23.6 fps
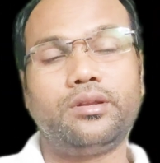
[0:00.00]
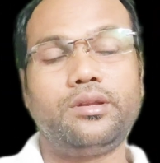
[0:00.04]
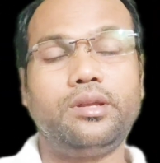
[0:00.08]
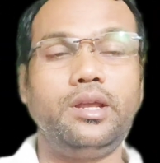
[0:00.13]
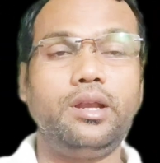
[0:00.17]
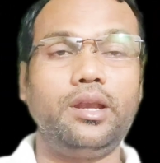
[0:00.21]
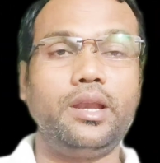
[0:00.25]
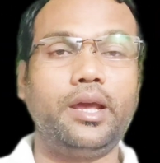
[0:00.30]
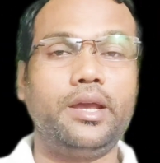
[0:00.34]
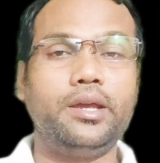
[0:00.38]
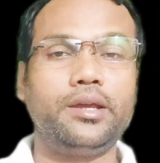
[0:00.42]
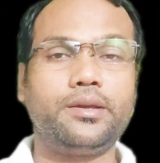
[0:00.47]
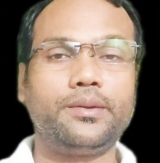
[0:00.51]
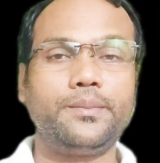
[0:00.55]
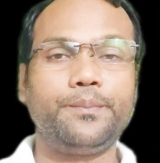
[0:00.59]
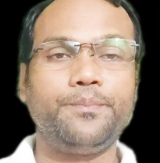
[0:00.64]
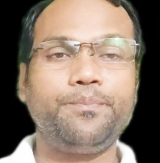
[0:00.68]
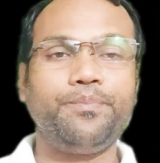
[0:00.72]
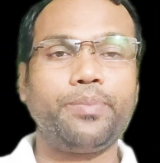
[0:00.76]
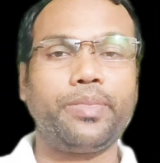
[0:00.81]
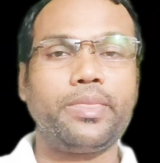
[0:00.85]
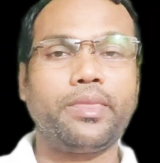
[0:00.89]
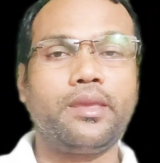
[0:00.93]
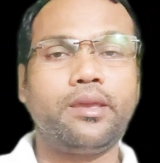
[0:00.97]
Like
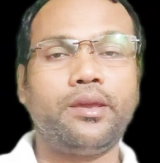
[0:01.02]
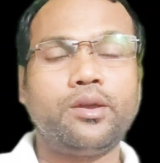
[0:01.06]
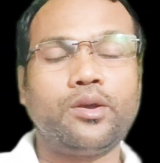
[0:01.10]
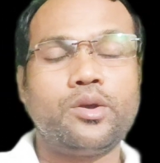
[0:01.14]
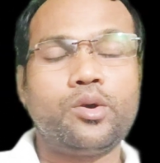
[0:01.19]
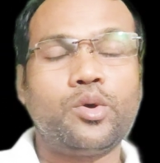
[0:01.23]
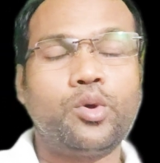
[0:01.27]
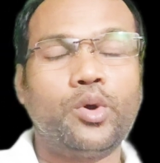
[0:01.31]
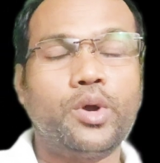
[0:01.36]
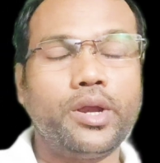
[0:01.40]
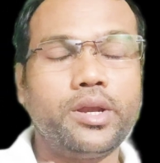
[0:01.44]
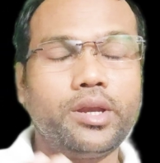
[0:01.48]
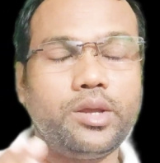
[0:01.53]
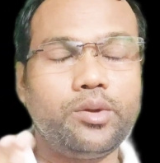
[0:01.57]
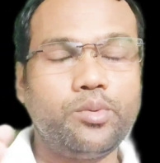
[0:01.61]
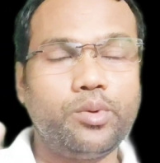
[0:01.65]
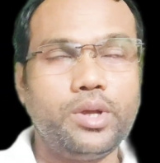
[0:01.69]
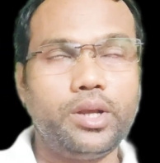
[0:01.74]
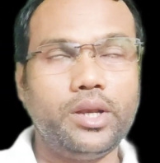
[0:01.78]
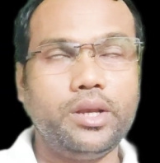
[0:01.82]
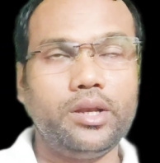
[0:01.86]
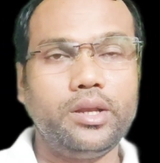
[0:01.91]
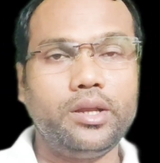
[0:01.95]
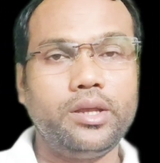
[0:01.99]
when you
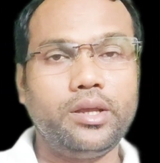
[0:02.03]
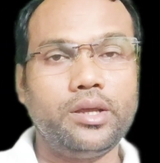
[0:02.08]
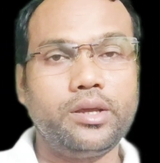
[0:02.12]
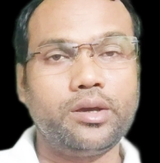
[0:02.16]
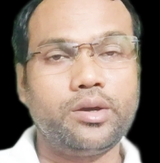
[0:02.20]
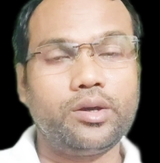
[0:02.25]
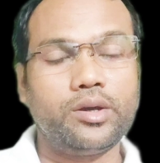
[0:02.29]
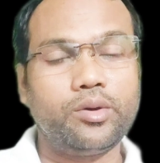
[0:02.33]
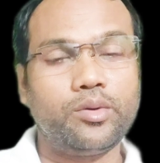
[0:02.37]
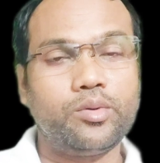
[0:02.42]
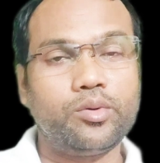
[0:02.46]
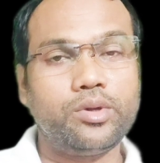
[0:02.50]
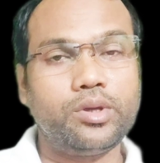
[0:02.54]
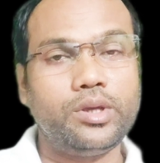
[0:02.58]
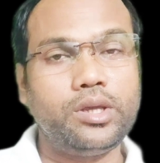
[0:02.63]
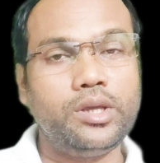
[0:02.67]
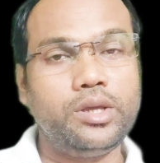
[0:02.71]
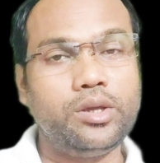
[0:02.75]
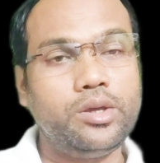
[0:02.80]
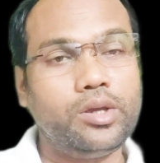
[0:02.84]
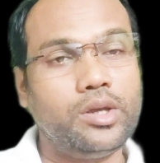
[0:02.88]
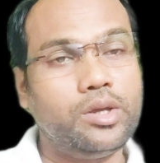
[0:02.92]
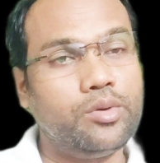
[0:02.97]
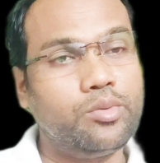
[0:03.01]

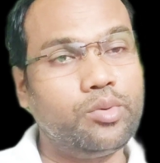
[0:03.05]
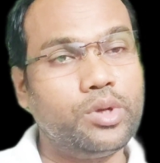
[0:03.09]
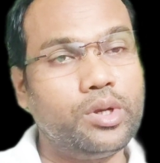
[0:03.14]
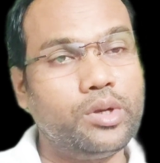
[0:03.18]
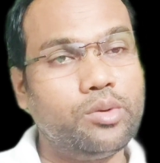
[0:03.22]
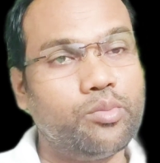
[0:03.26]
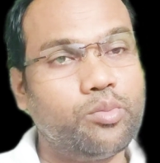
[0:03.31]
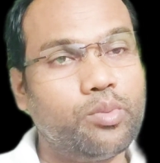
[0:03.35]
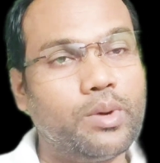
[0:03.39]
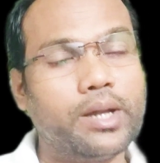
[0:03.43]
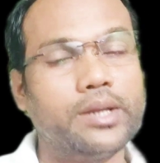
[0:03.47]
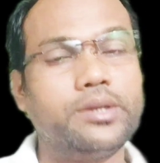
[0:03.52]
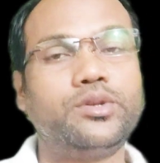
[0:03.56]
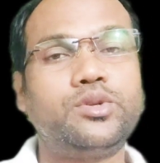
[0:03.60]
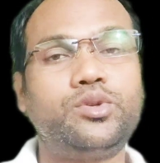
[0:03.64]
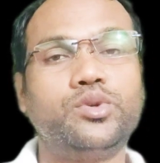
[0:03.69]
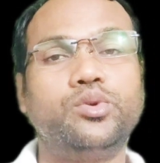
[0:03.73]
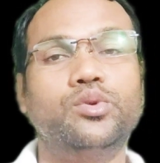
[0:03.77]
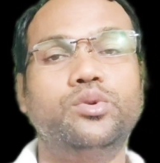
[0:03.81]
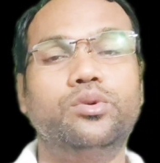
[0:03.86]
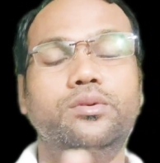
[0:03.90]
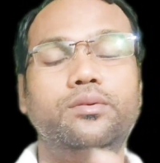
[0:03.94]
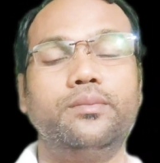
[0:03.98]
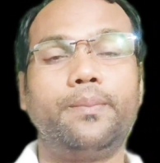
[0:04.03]
will want
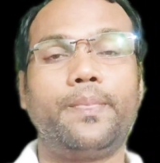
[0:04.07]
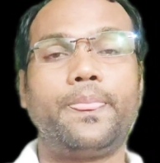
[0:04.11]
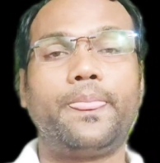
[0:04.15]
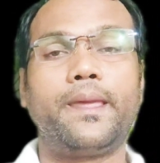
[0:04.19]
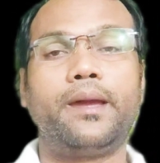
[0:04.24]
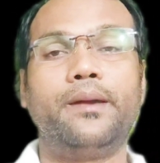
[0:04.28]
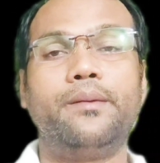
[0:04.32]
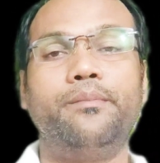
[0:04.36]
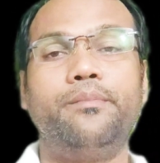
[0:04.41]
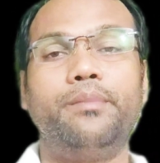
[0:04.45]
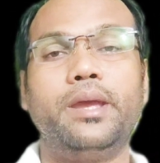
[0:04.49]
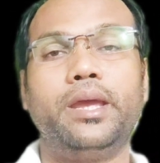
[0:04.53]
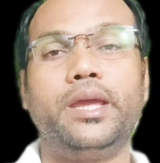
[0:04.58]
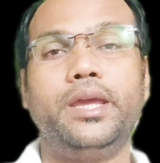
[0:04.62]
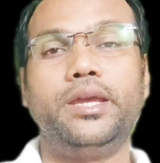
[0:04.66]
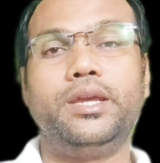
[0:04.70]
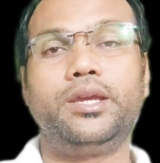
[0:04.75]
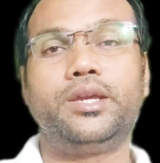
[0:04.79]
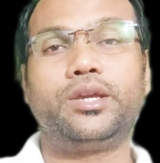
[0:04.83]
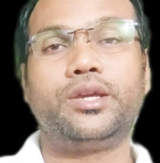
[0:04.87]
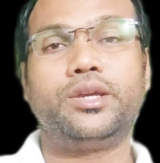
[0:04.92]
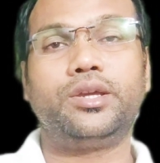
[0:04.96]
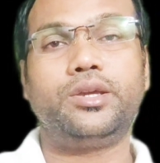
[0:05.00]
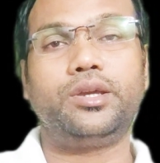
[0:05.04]
to
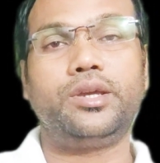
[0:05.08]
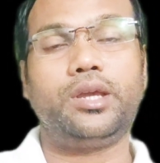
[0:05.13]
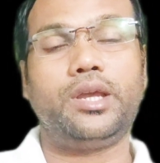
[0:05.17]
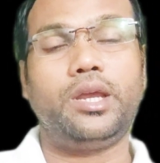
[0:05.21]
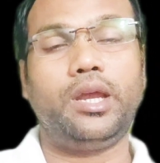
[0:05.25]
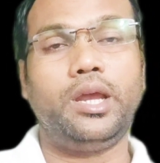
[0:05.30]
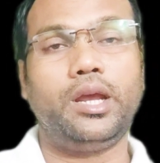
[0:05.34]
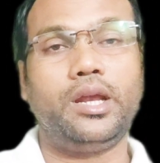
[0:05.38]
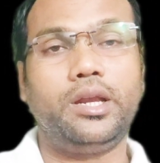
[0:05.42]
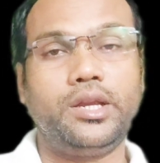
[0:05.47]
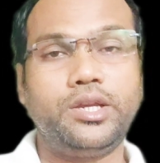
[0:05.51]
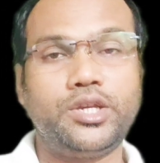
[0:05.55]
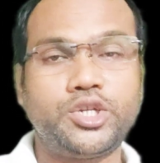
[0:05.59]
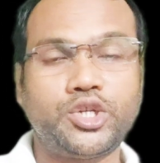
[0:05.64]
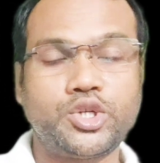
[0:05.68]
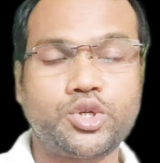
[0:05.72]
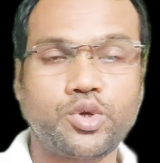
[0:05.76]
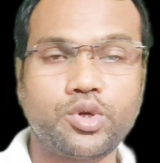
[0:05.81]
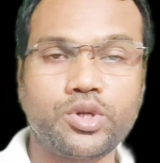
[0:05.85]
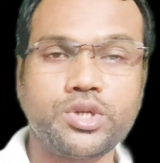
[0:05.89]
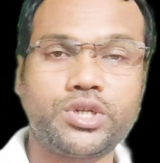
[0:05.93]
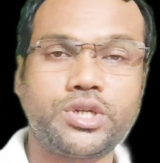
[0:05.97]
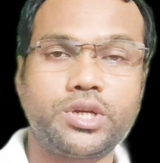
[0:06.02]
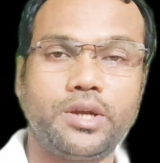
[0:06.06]
make English
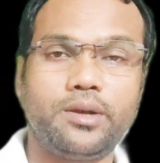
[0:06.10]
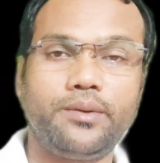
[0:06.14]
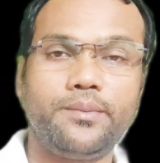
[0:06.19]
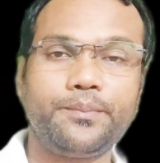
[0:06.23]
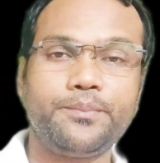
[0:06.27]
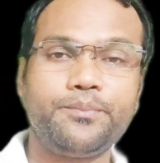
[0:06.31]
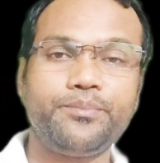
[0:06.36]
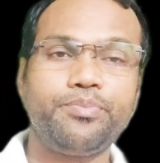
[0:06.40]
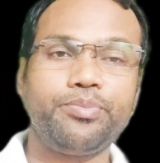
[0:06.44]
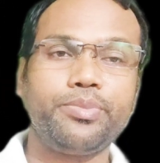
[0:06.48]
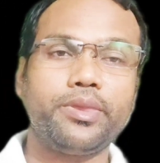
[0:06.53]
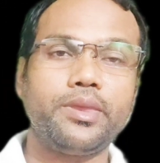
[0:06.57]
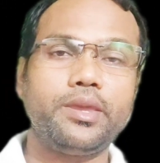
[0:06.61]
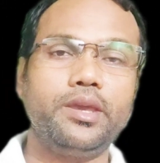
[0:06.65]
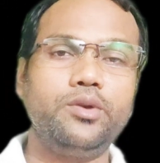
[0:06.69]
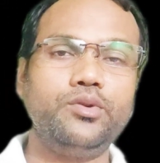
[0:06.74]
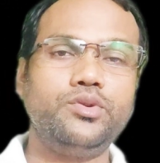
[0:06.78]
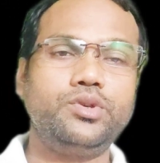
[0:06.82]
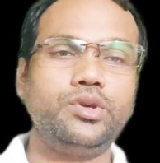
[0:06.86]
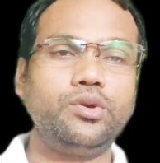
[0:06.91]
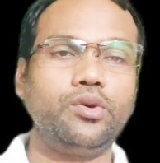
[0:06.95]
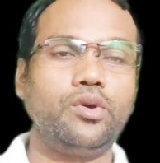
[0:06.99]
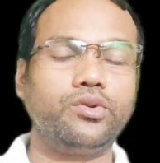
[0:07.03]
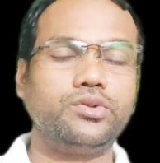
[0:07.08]
question
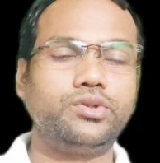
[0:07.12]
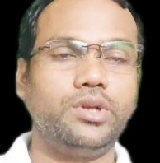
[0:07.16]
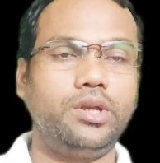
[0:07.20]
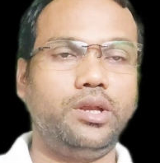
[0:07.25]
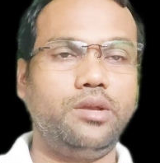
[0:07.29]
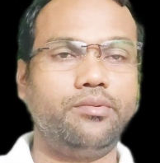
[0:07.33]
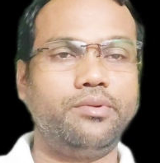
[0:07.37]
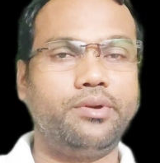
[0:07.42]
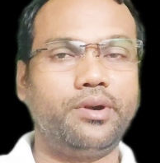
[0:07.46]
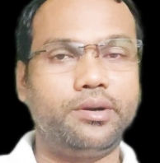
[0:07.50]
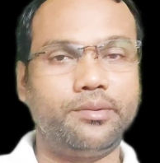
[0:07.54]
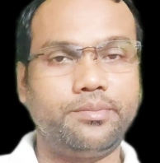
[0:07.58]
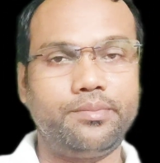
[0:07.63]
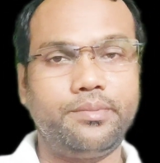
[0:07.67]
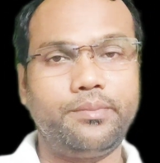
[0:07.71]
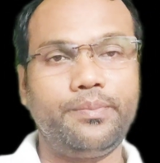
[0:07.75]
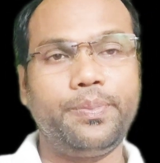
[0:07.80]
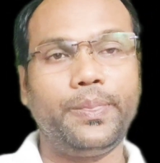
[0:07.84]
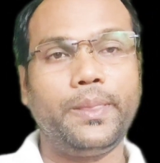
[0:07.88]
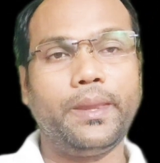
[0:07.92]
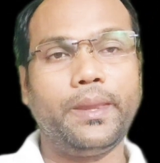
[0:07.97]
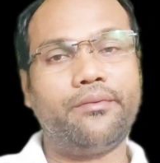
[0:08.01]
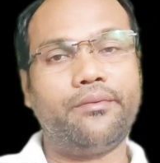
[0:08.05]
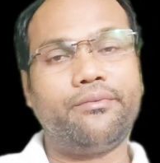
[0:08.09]
using auxiliary verb,
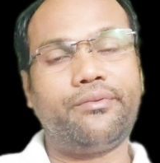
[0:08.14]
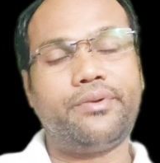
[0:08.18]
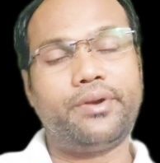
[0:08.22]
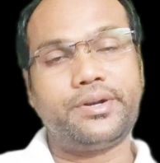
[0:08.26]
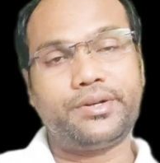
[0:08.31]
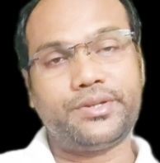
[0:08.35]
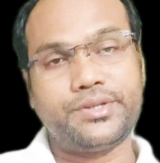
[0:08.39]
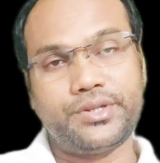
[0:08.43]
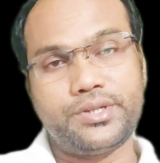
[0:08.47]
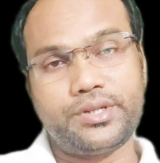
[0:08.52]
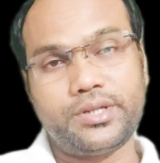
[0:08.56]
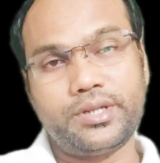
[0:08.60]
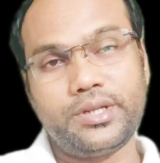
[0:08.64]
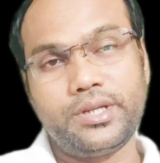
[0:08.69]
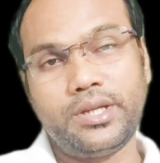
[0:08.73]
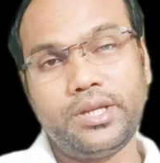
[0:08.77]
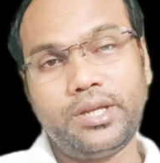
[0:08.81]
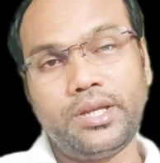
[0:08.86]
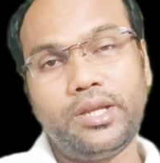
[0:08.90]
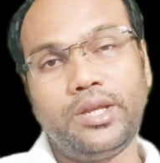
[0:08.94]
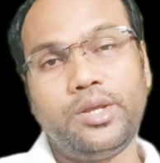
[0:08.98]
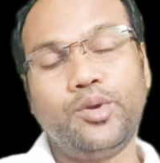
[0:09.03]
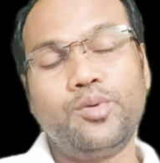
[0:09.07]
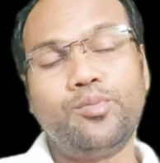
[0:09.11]
first
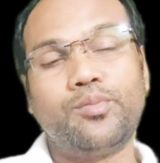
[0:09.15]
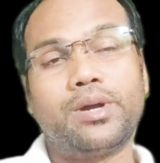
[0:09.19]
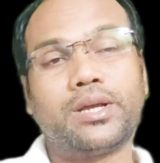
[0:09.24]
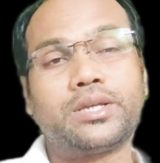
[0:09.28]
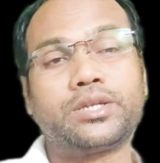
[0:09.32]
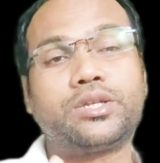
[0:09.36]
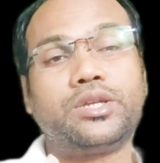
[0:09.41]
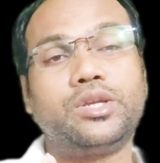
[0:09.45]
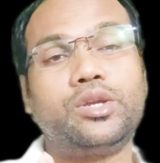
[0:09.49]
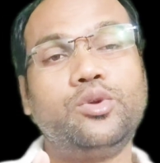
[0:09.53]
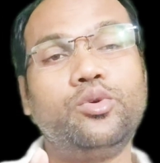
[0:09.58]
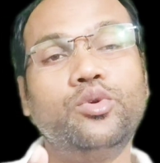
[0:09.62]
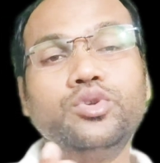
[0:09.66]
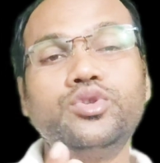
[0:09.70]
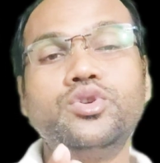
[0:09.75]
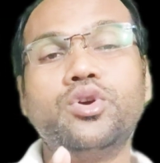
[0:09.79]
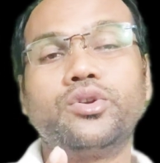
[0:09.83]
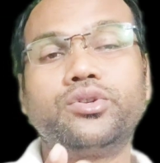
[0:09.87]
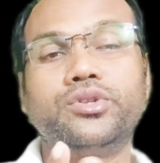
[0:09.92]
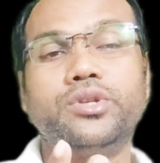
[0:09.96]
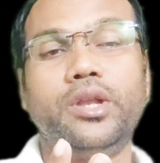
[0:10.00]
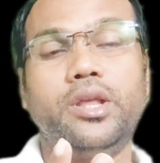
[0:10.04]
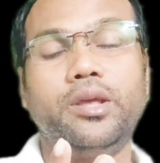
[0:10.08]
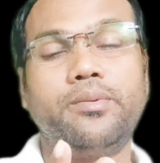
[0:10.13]
you must use
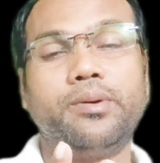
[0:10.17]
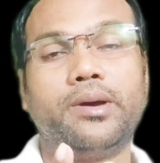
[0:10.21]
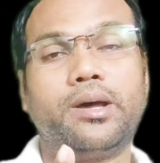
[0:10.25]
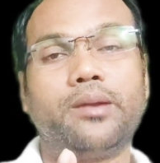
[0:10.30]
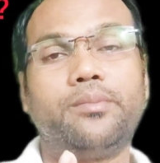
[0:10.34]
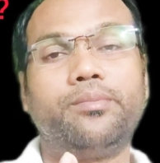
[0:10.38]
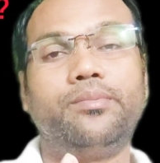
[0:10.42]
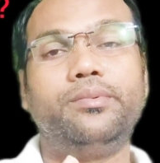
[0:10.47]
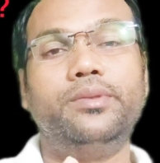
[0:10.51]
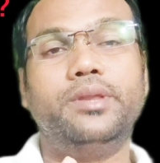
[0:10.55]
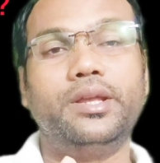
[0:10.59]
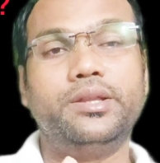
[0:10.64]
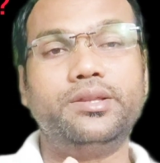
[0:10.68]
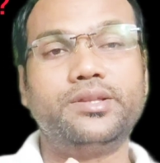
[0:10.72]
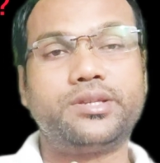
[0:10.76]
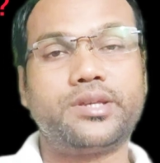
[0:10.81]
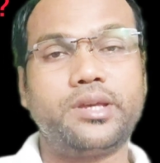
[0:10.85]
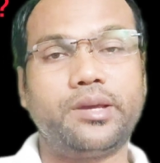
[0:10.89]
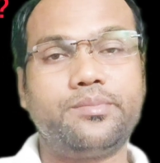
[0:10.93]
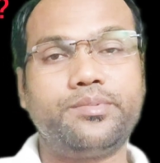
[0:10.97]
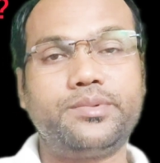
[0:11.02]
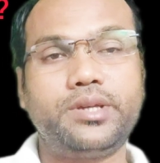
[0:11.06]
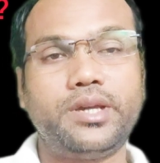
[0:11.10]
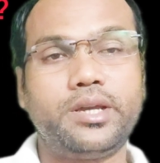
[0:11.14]
auxiliary verb, then
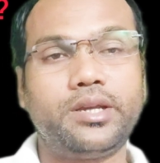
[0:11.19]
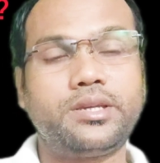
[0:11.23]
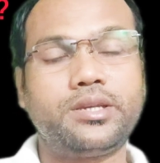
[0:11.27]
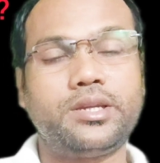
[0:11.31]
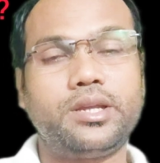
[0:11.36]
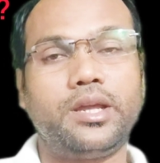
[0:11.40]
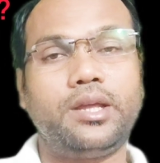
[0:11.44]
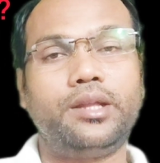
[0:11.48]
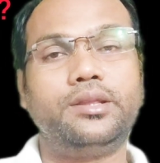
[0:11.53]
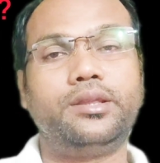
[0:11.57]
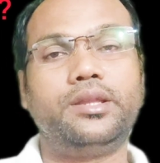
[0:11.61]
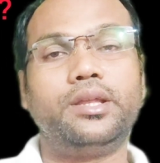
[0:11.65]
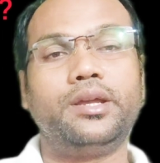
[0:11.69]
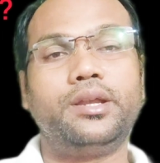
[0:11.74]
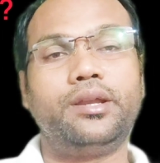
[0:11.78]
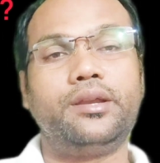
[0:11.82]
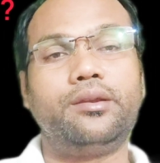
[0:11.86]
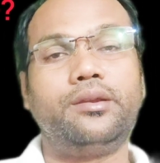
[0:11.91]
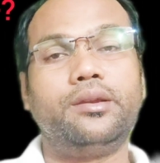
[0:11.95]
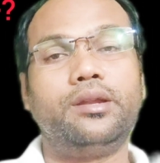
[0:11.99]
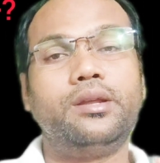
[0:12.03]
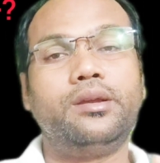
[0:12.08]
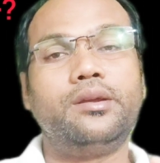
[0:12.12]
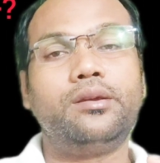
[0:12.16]
subject, and
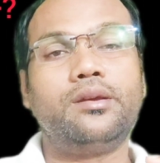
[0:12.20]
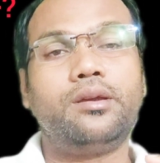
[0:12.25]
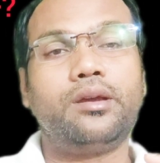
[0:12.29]
then